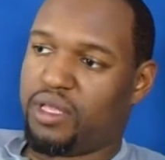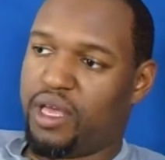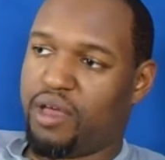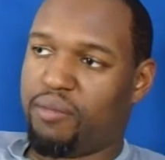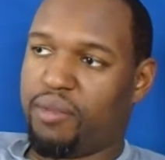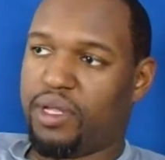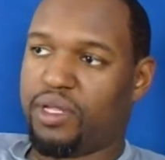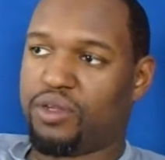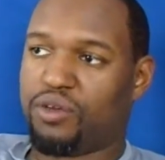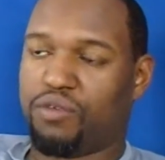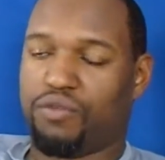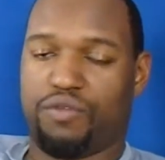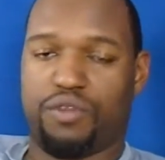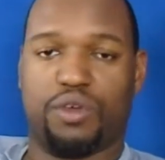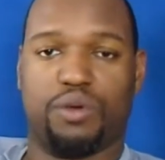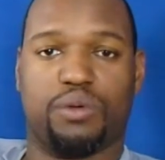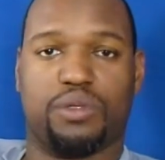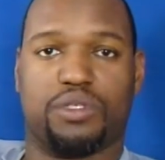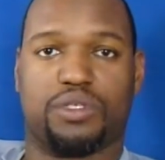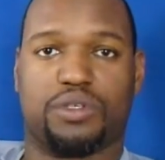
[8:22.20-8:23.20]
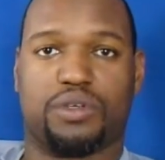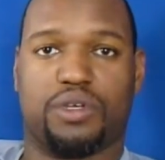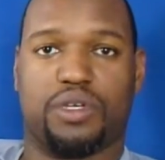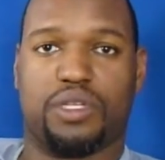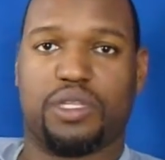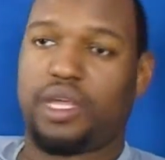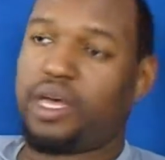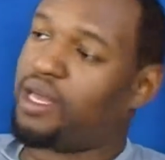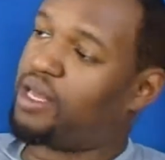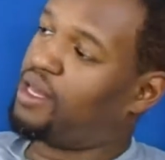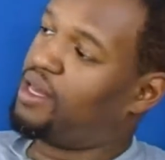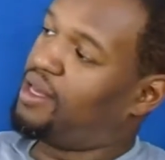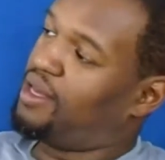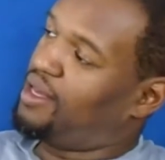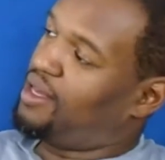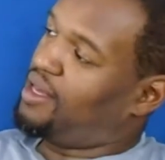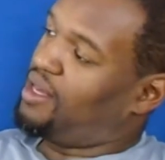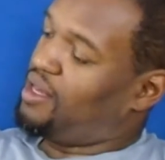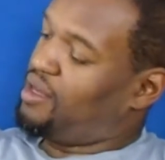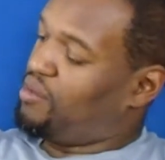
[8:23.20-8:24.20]
little viewing screen, like,
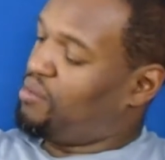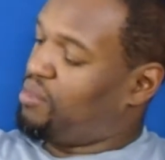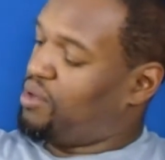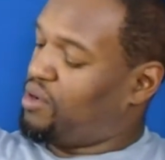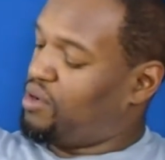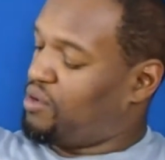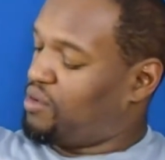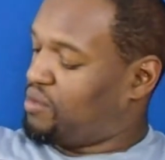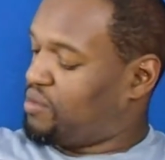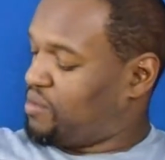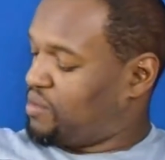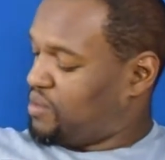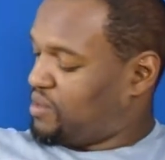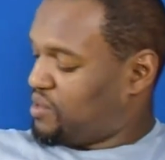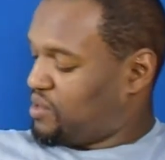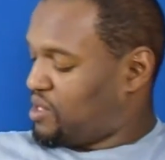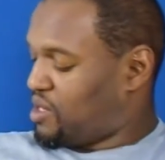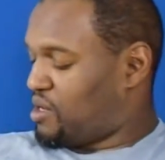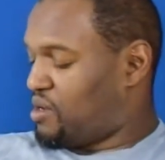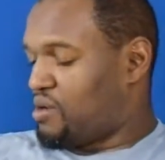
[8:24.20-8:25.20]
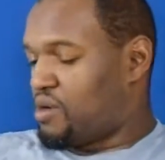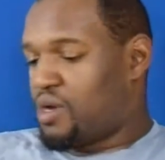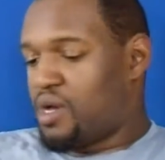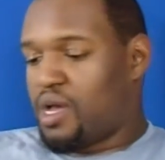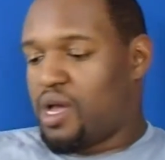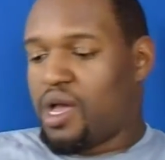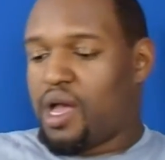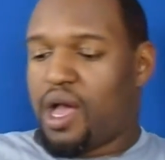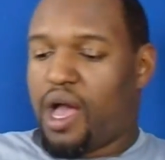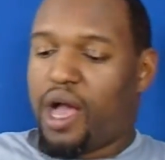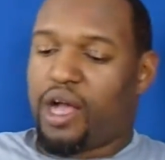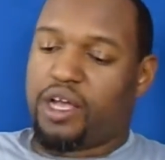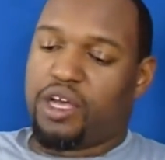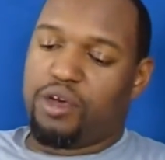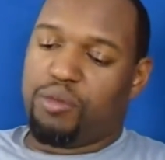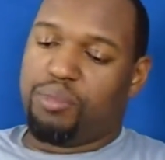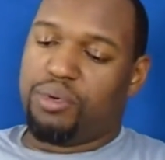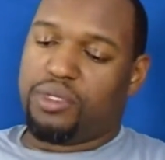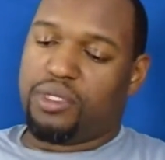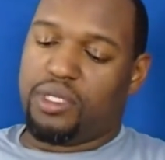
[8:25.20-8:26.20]
boom. So I
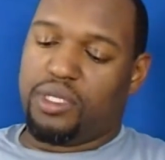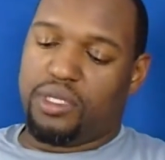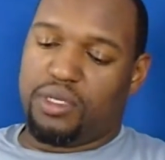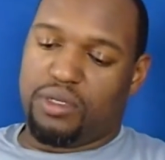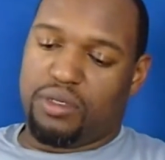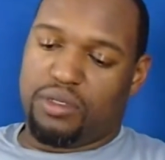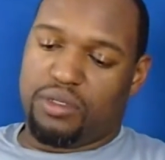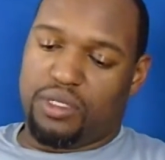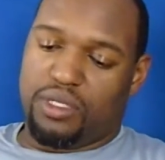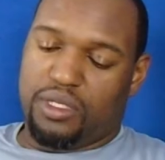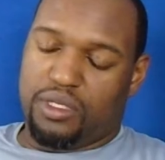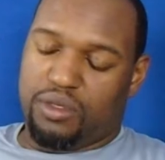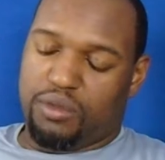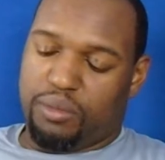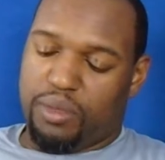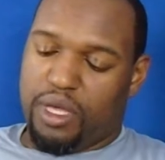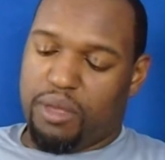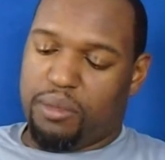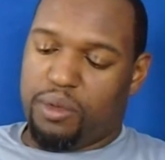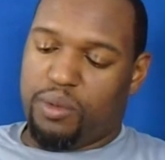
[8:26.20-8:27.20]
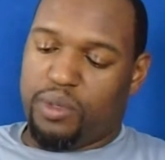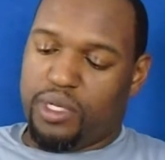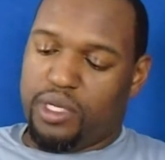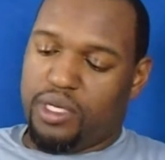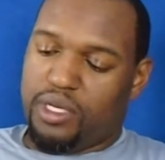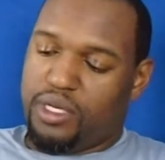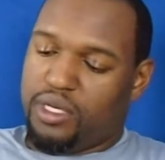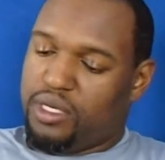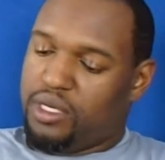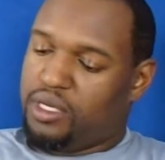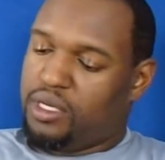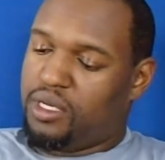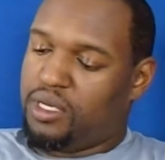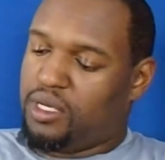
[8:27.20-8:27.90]
could put the little baby one in here.